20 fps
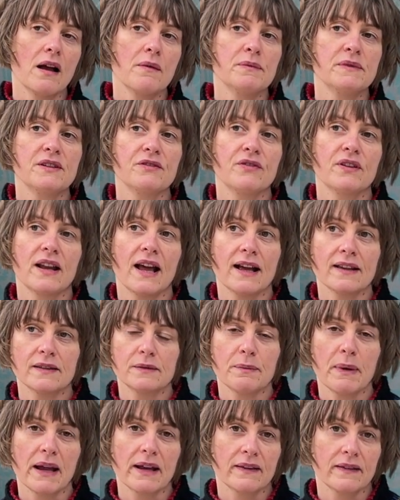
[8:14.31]
different
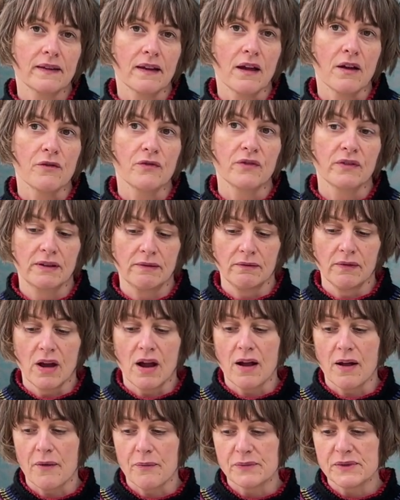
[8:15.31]
aspects
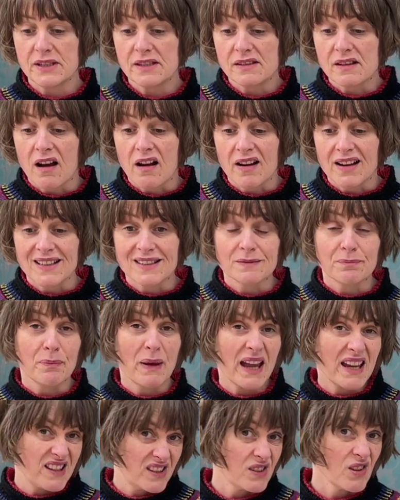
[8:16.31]
of designs
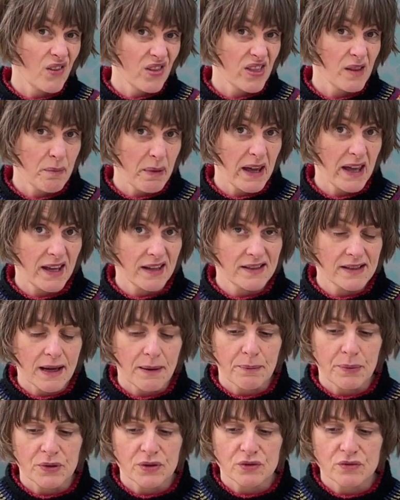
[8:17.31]
based on the Bayeux
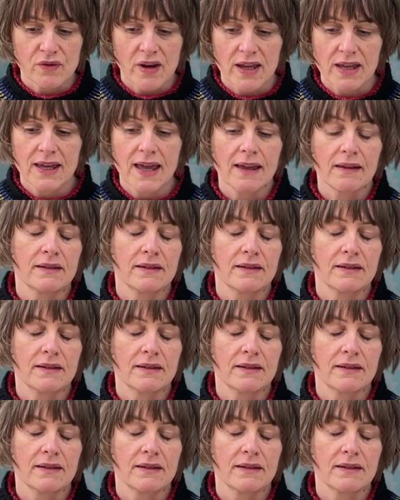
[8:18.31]
Tapestry,